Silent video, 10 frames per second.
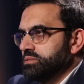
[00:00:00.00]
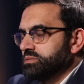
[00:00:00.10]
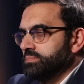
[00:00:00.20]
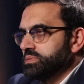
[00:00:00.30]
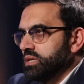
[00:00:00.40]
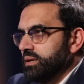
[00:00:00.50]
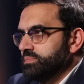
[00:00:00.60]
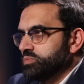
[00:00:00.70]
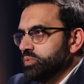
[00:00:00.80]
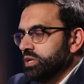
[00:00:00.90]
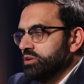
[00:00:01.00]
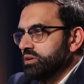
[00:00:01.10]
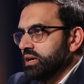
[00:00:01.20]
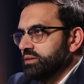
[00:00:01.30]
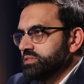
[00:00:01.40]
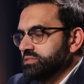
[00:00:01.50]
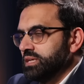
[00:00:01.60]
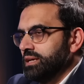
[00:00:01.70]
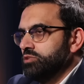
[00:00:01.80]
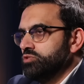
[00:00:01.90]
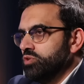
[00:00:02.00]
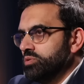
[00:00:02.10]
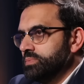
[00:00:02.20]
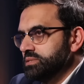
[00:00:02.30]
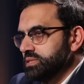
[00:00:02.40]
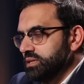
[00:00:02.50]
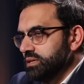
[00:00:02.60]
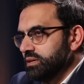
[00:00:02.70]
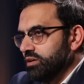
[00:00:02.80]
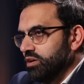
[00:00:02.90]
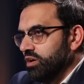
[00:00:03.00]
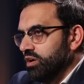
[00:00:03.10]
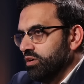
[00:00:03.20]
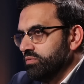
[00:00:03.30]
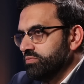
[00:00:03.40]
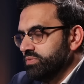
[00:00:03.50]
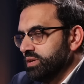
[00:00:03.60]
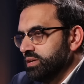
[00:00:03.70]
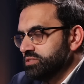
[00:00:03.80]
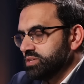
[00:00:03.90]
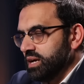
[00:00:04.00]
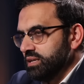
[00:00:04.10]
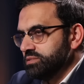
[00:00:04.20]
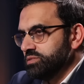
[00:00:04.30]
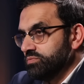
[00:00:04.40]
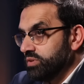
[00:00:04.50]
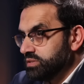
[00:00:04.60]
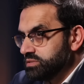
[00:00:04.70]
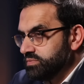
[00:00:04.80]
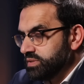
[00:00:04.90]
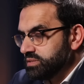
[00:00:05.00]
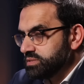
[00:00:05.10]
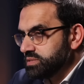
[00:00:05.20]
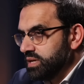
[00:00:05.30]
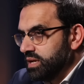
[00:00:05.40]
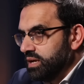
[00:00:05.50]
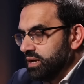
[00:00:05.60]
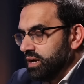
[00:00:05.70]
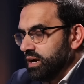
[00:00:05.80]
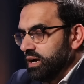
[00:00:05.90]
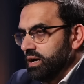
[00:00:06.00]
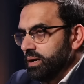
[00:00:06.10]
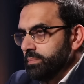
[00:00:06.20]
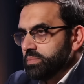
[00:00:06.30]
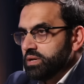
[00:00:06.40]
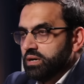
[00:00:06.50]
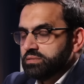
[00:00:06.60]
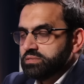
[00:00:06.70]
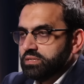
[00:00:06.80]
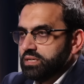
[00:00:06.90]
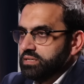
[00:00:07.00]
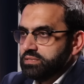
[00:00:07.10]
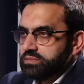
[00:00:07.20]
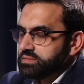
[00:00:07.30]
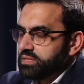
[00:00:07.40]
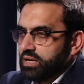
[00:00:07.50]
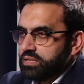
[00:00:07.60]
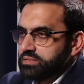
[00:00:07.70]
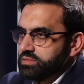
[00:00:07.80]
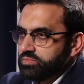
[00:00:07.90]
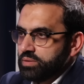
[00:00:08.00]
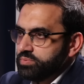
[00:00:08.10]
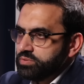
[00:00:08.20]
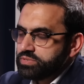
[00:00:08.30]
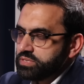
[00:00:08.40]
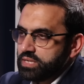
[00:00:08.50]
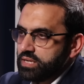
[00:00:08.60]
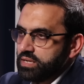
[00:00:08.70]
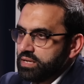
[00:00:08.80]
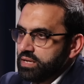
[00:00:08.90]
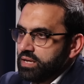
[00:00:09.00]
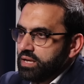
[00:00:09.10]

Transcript: Sometimes we look at just the enormity of the challenge in front of us. Gaza is under rubble today.